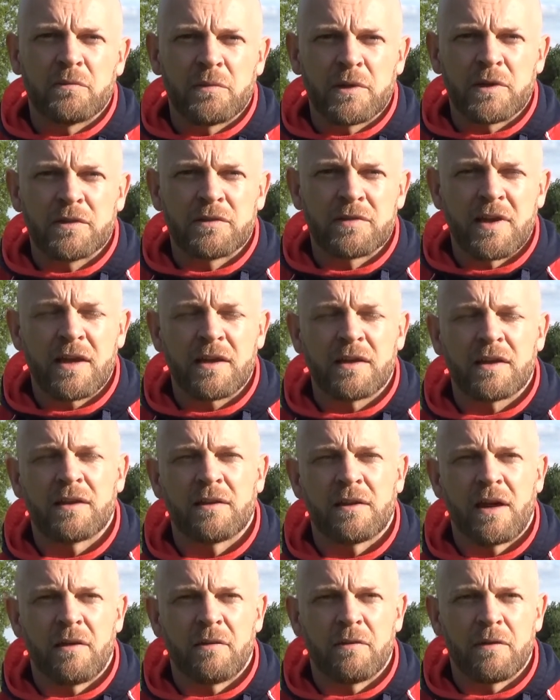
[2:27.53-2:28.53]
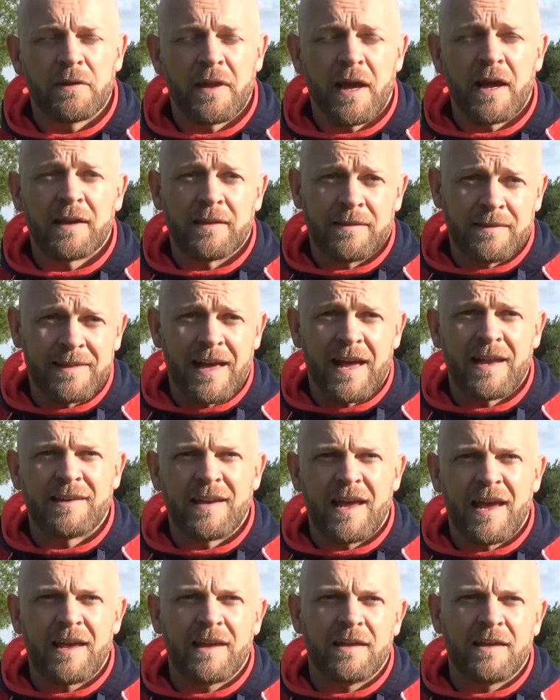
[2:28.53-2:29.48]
we can take out of that day,